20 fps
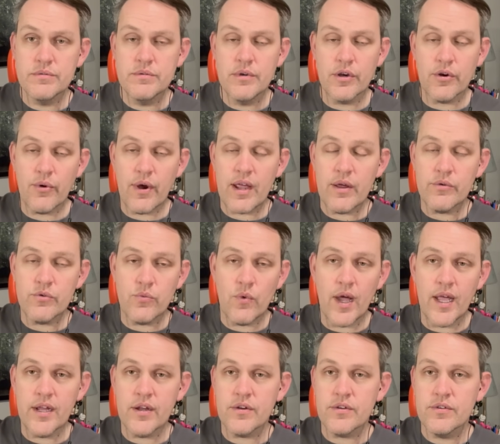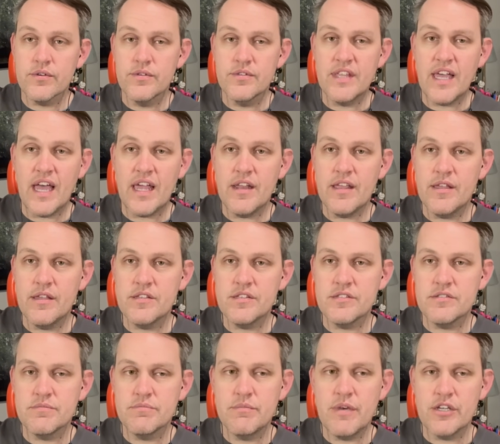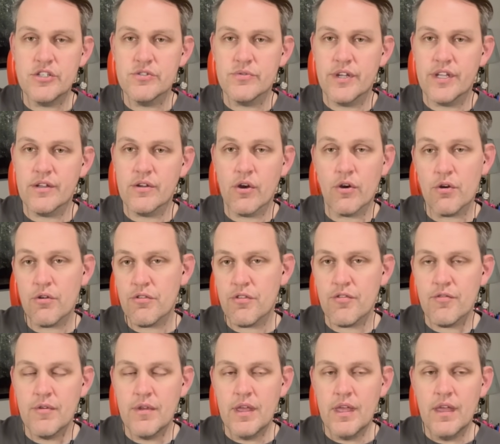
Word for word: a ground wire that is measuring earth.